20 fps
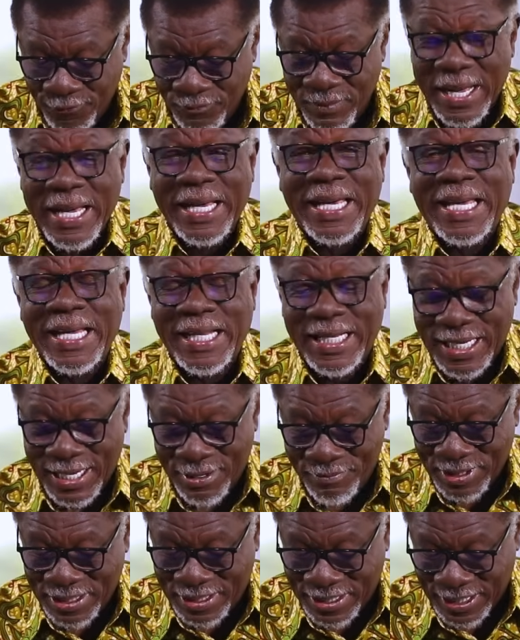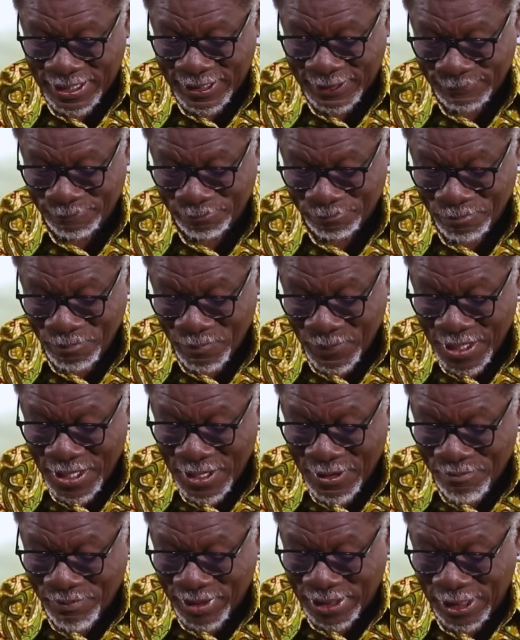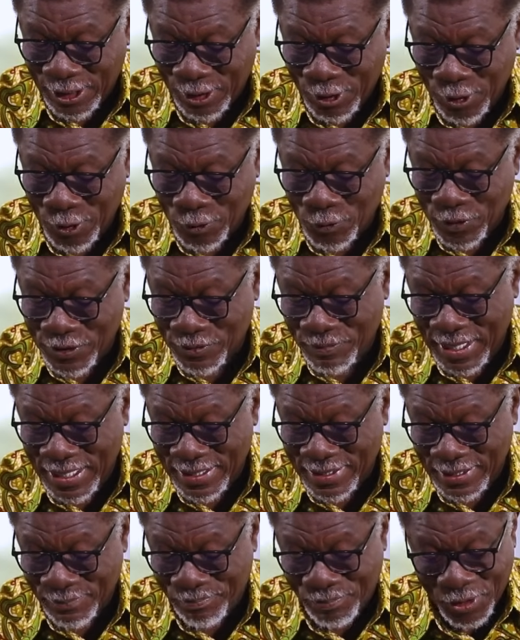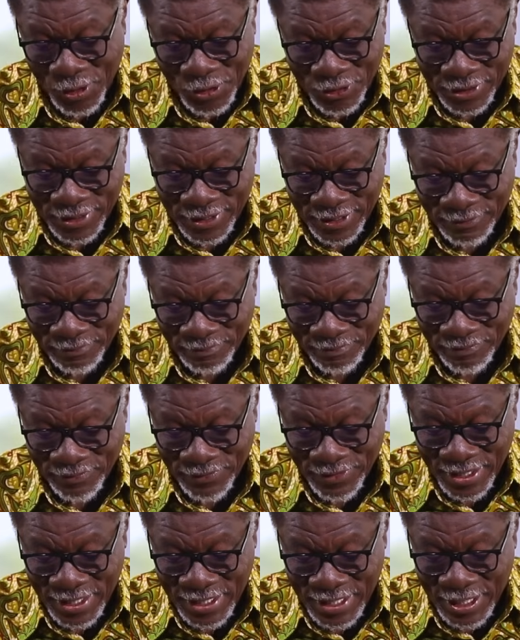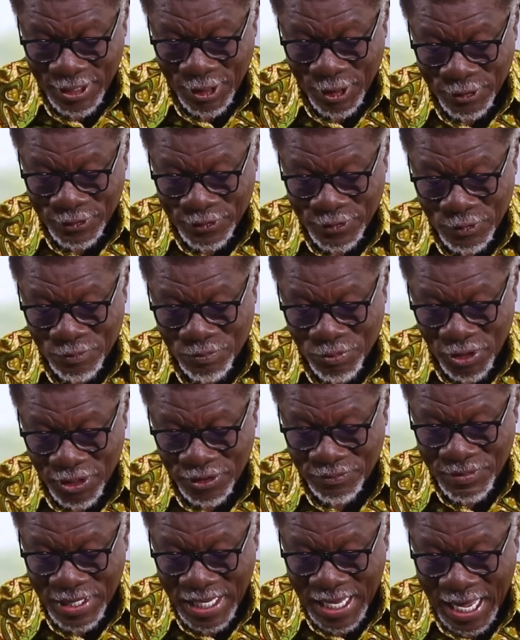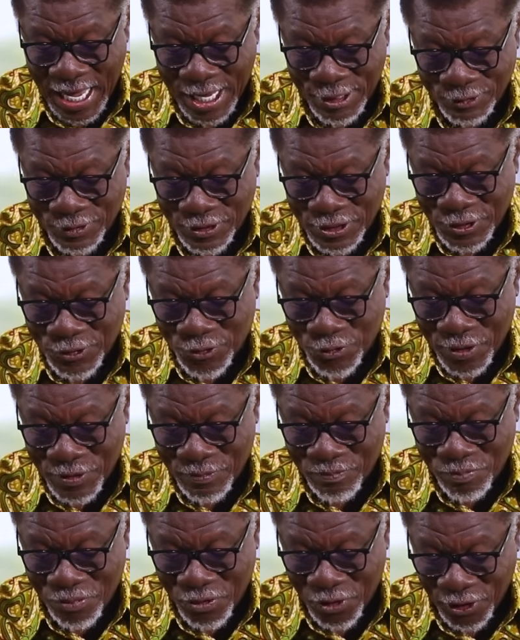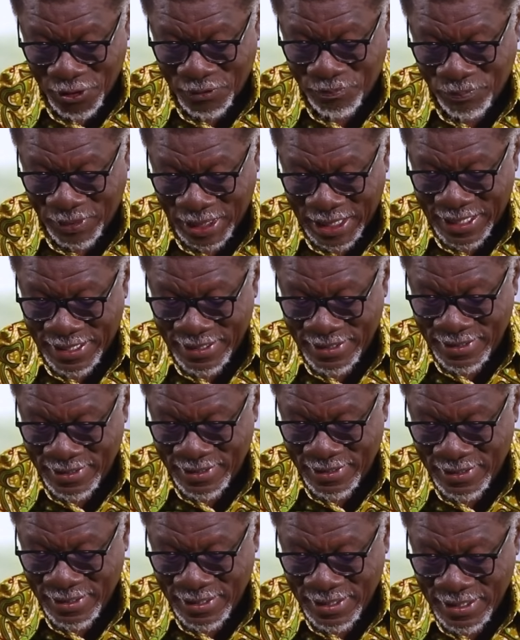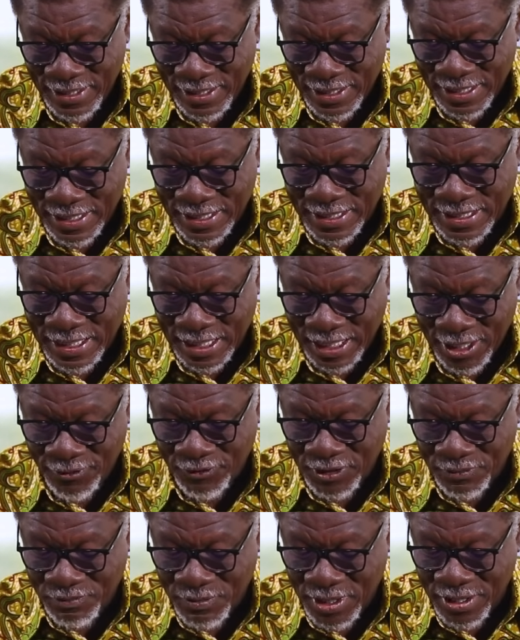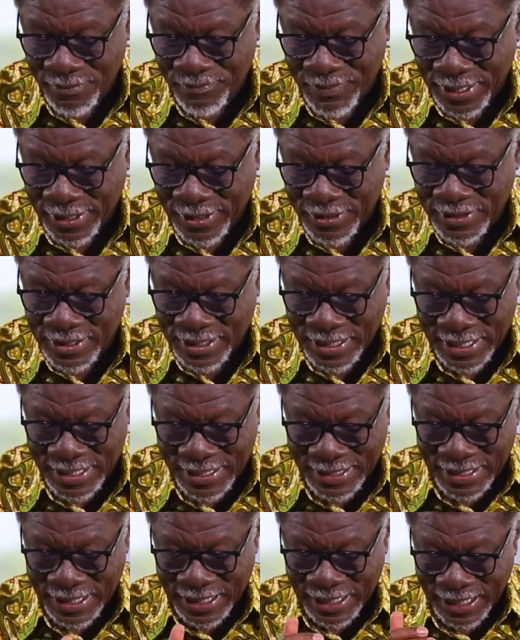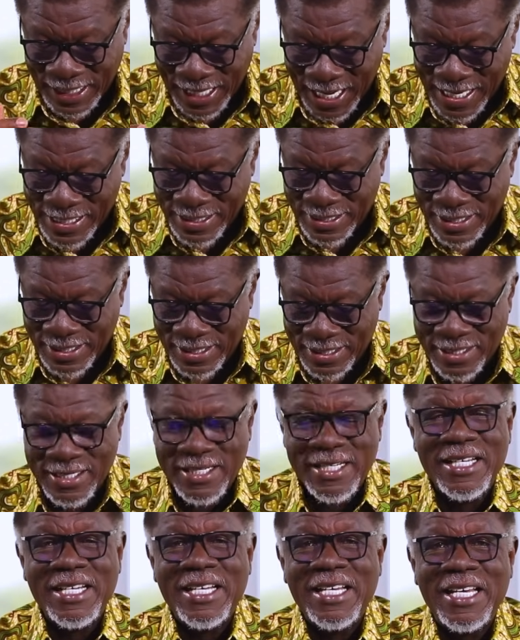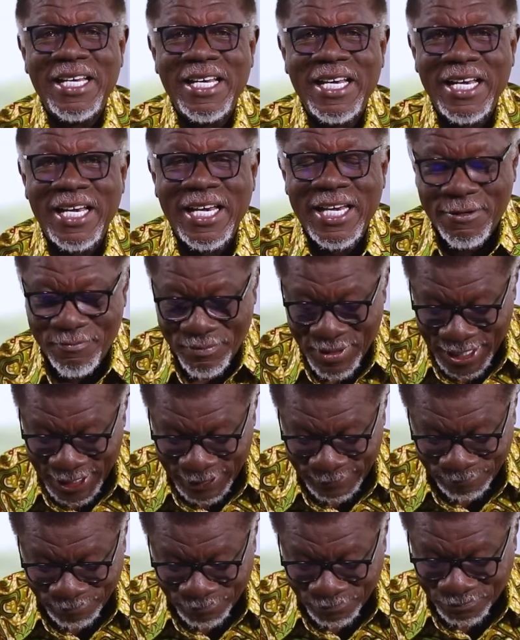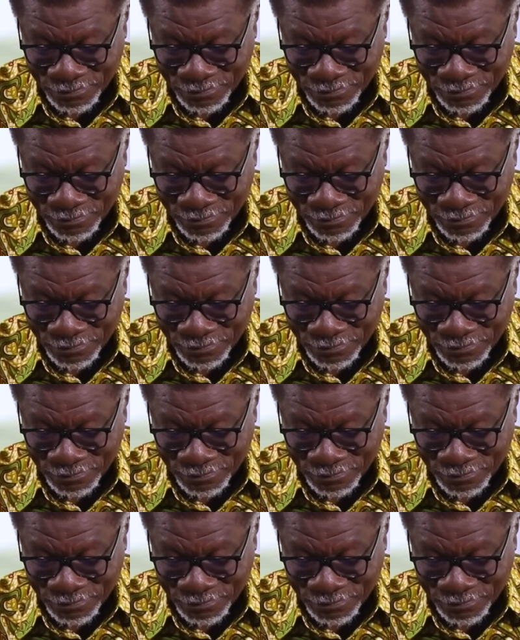of my calamity, but the Lord was my support. He also brought me out into a broad place. He delivered me because he delighted in me.